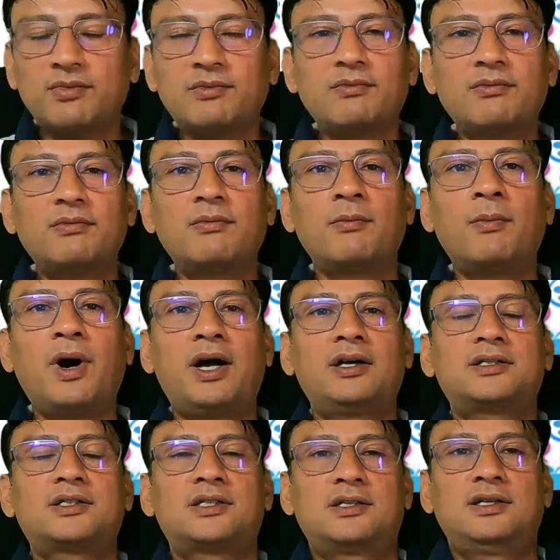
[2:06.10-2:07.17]

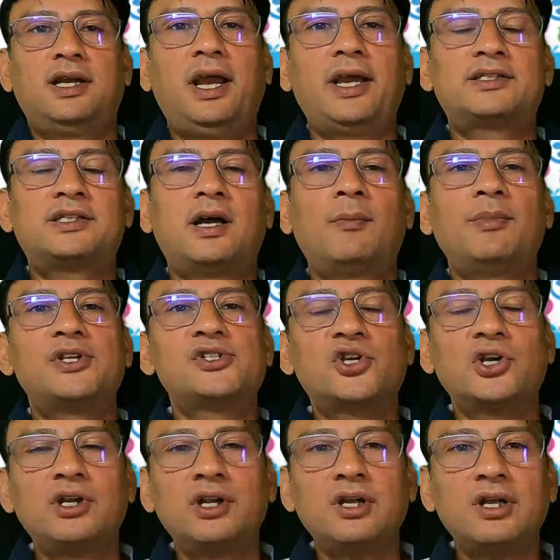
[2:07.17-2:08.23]
marks, examination,
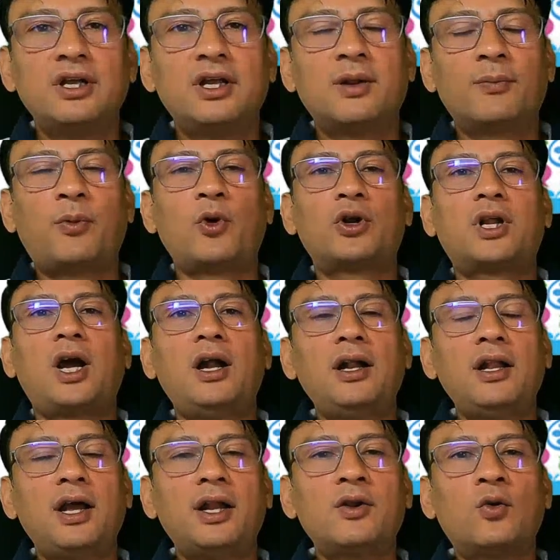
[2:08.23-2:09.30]
report card
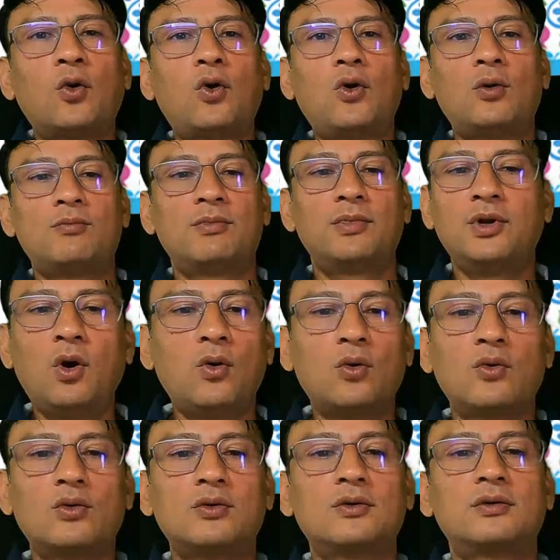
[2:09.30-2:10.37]
and go home. No.
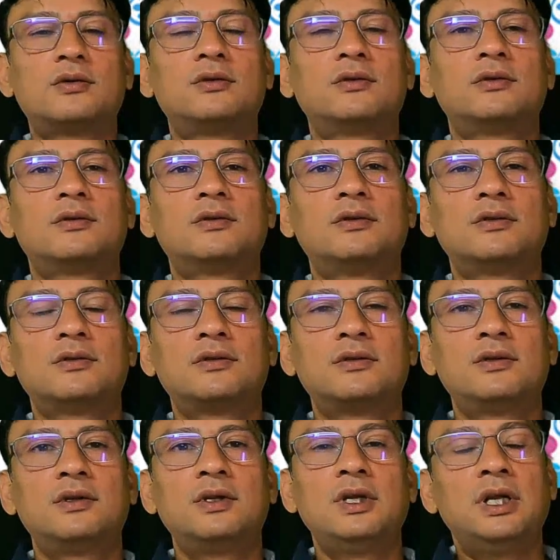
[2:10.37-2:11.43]

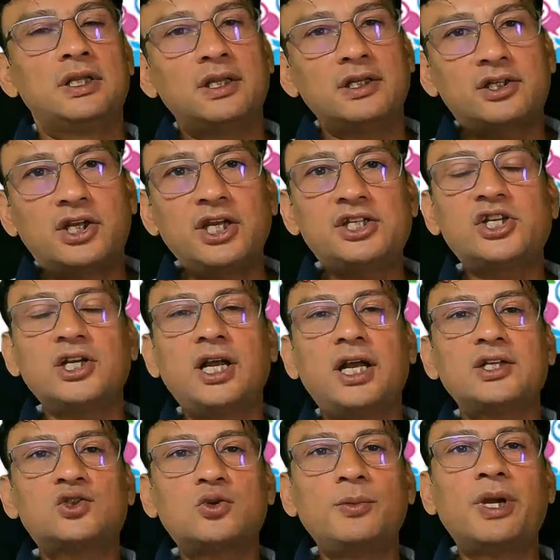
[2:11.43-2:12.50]
The teacher has
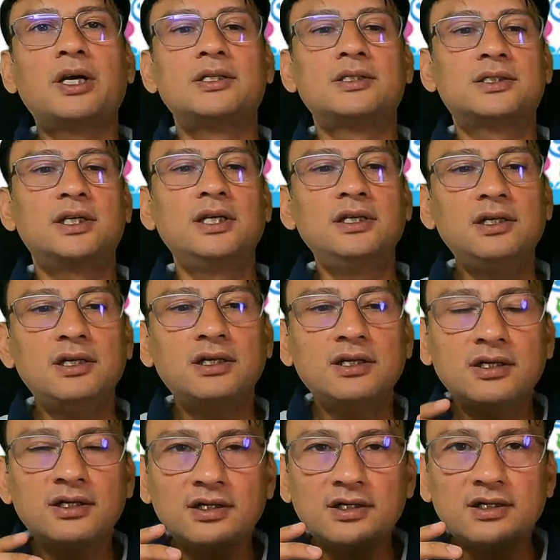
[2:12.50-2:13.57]
to be concerned.
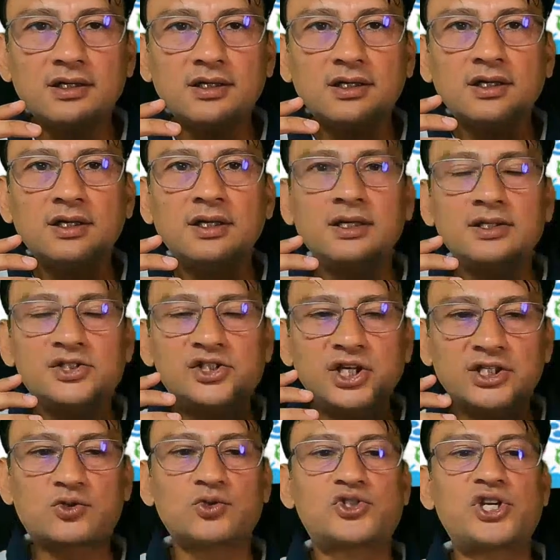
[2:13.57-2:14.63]
She has
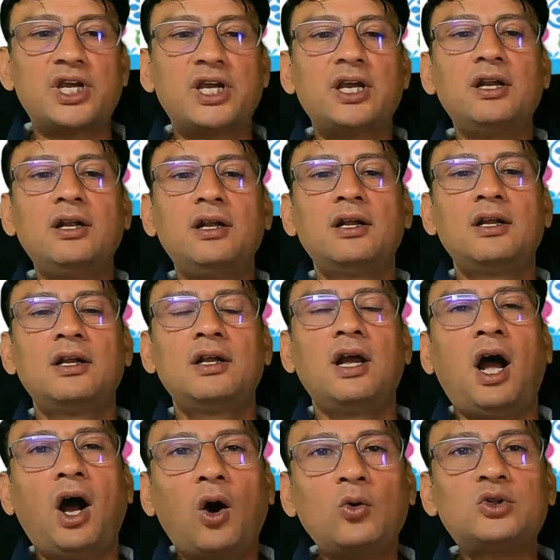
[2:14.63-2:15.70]
to share
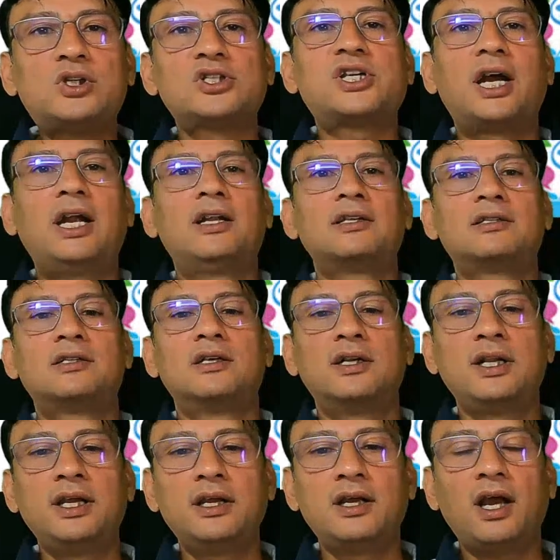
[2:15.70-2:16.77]
how the child is
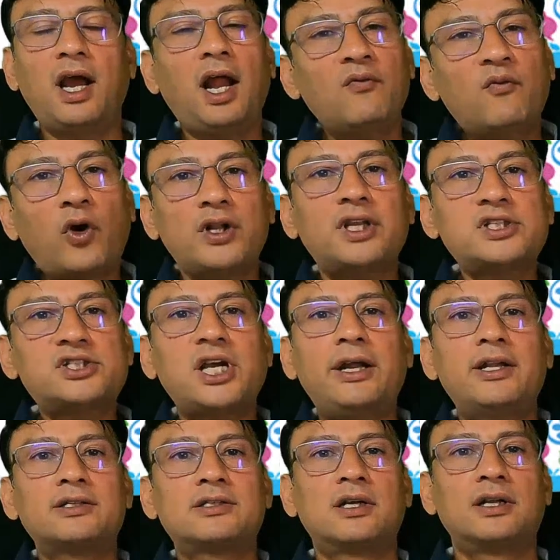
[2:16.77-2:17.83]
learning and what the child is
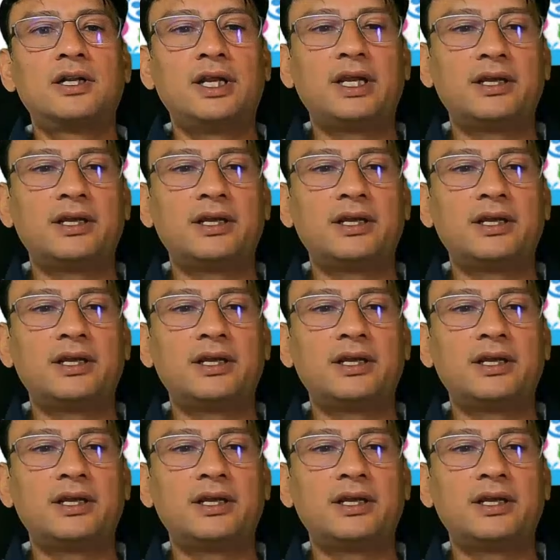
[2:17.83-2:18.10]
learning.